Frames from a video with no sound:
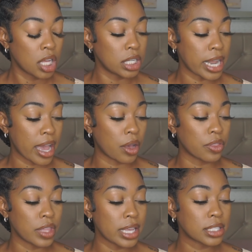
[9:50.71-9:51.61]
Now,
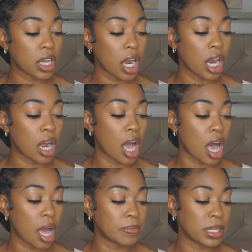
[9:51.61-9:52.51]
these are,
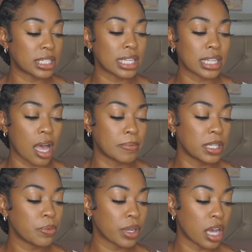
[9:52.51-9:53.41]
it says
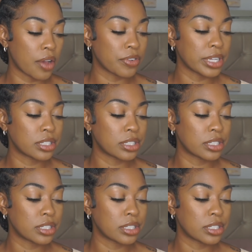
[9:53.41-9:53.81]
Opti Recovery,